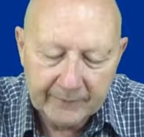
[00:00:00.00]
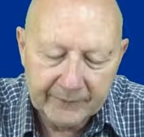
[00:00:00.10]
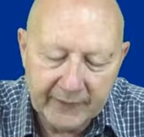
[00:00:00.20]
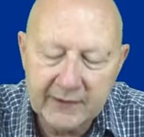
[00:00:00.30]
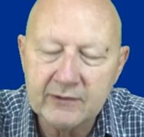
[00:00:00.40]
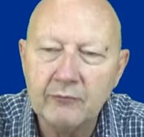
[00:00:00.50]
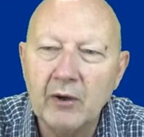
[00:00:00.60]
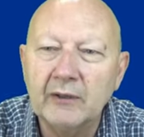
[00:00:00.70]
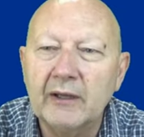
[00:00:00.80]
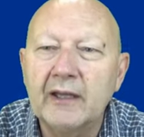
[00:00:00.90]
These are
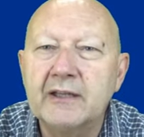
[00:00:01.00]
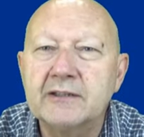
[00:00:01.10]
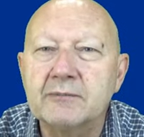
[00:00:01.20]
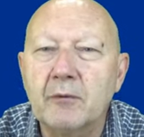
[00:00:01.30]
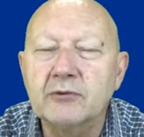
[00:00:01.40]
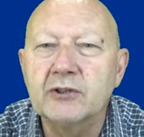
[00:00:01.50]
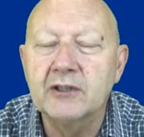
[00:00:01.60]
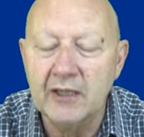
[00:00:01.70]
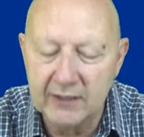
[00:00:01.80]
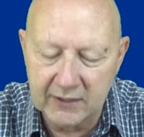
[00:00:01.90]
what he's supposed to
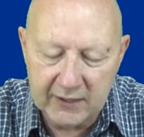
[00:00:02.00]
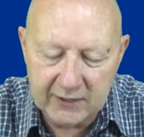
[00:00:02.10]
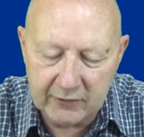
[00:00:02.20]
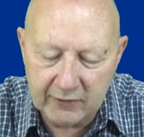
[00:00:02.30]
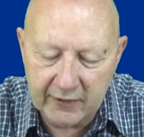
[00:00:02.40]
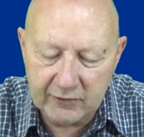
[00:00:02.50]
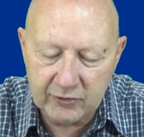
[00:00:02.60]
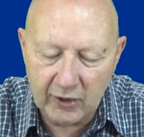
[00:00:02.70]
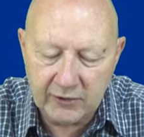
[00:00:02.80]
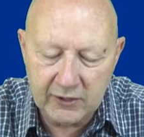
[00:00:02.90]
teach. These are the
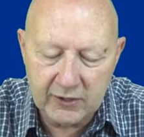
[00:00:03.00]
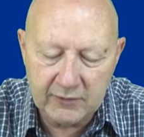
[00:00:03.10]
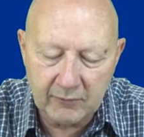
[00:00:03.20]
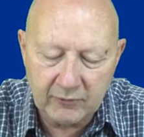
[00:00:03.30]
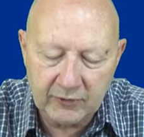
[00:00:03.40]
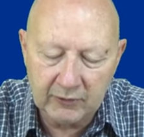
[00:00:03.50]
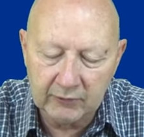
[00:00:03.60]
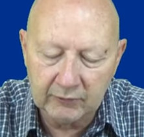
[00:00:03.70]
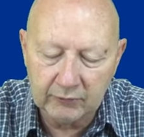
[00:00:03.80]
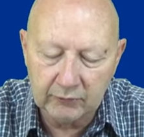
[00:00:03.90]
instructions he's supposed
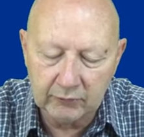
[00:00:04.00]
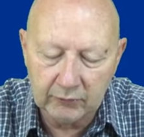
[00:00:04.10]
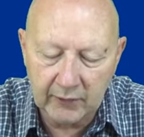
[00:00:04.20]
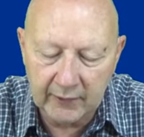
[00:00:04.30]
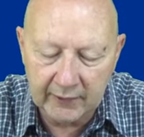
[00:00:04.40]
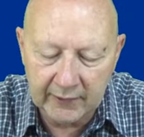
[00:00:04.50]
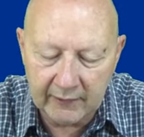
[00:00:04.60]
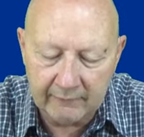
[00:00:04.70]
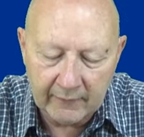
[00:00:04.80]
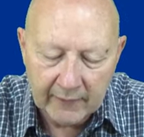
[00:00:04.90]
to uh,
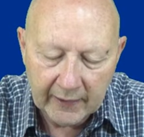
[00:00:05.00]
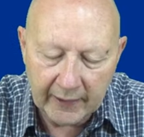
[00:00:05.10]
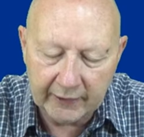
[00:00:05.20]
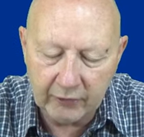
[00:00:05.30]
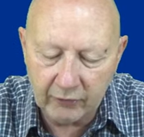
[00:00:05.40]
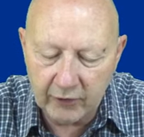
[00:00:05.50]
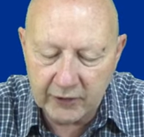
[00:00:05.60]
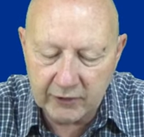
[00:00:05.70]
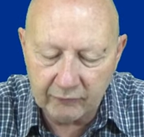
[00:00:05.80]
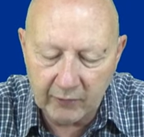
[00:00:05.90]
give.
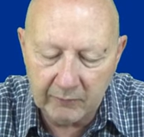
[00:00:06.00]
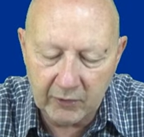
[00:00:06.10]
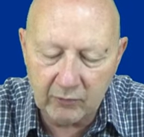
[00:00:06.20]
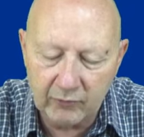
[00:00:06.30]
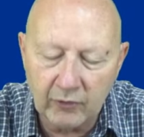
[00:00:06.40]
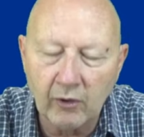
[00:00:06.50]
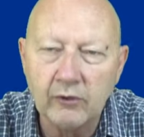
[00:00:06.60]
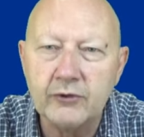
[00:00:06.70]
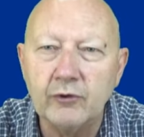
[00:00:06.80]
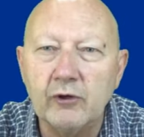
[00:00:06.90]
Encourage and rebuke with
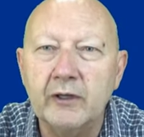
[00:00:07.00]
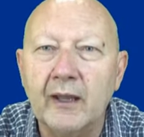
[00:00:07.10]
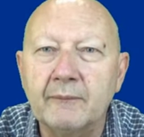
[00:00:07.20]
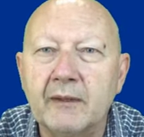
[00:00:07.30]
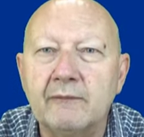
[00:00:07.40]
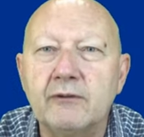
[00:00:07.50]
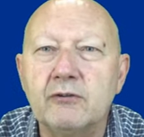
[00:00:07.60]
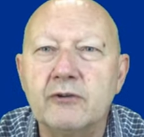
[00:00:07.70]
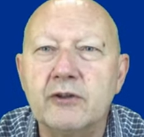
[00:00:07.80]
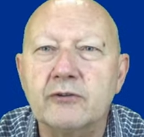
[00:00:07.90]
all authority. I'm giving
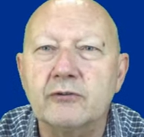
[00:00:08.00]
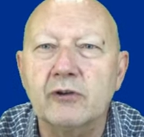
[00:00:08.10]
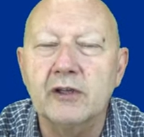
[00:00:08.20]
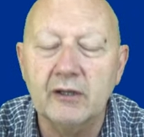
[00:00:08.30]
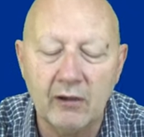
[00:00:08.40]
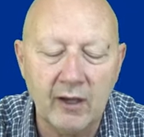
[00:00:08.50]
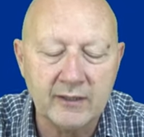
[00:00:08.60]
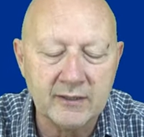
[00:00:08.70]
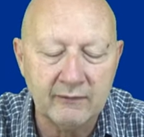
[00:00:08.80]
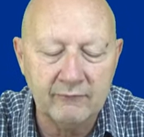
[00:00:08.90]
you the authority. God
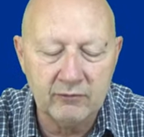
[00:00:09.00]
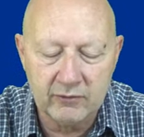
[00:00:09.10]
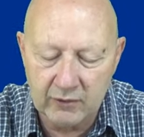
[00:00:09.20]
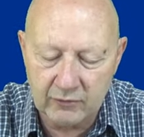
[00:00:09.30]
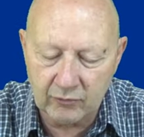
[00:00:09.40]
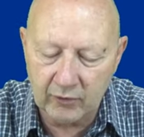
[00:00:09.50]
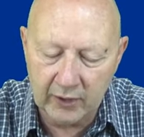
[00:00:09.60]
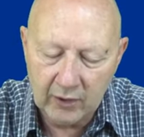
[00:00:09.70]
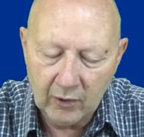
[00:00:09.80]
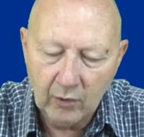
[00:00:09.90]
has given you the
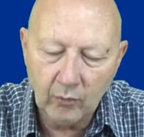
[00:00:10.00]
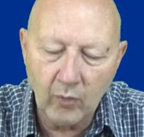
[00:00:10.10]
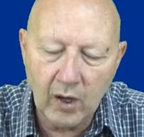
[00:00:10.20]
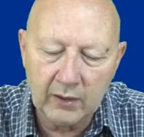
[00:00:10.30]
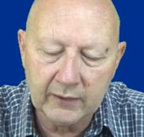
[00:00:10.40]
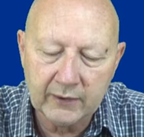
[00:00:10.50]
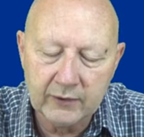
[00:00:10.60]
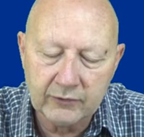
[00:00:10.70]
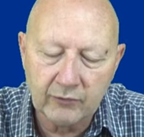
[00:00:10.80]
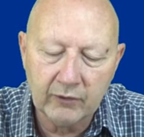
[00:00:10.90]
authority. Walk in the
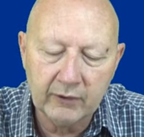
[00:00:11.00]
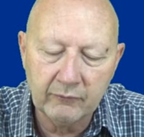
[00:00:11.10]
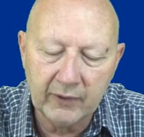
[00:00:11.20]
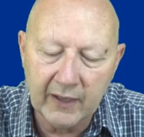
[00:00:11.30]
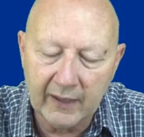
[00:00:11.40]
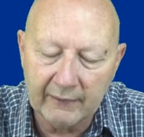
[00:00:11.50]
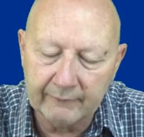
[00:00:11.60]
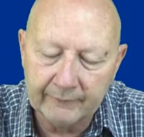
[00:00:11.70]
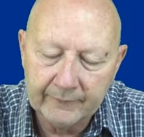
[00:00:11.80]
authority we have.